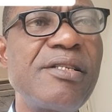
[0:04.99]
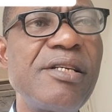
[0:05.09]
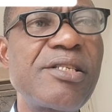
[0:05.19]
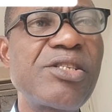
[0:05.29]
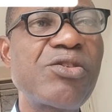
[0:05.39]

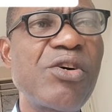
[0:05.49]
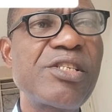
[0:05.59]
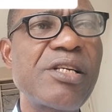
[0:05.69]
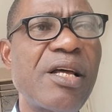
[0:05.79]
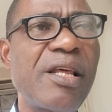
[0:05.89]
This is your
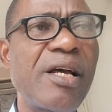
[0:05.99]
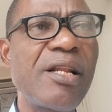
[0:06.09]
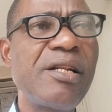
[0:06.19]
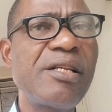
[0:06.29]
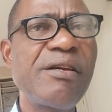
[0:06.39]

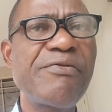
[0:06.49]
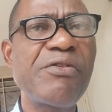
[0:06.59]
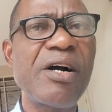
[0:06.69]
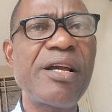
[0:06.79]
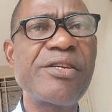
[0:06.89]
channel if
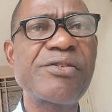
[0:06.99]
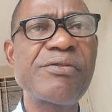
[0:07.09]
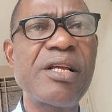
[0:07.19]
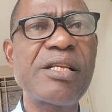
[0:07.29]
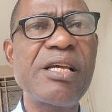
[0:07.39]
you are a
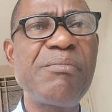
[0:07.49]
student